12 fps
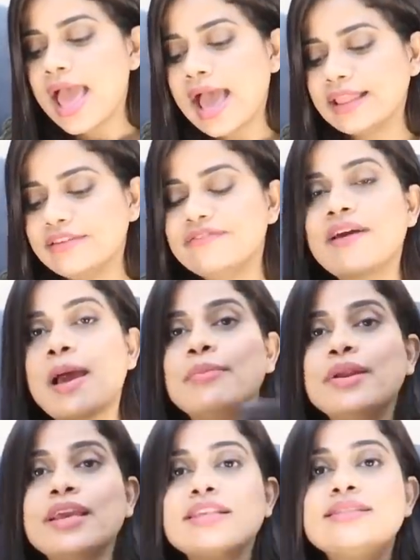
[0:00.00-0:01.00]
and the
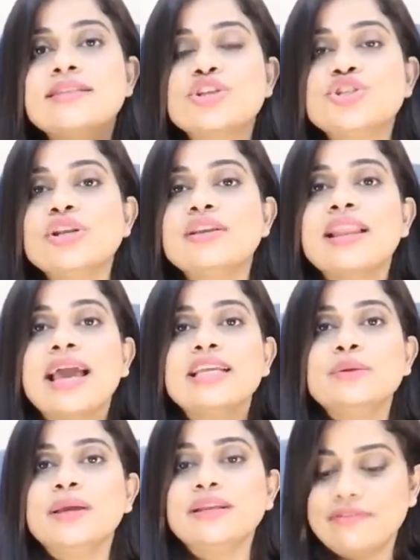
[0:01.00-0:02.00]
fabric is such a
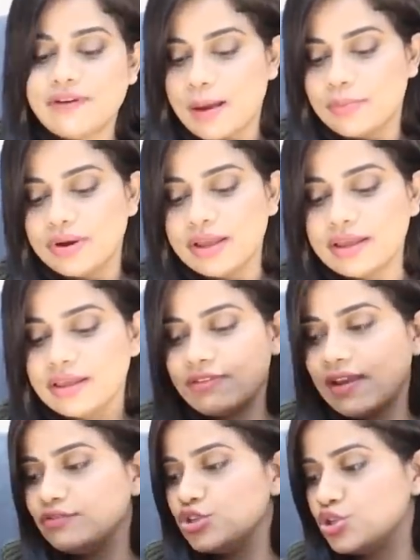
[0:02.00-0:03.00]
lightweight fabric, if
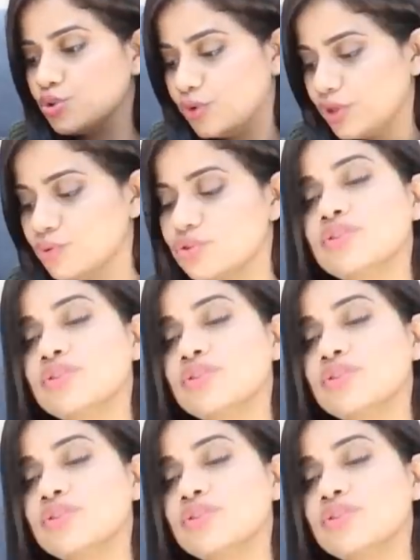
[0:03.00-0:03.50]
I have to show you.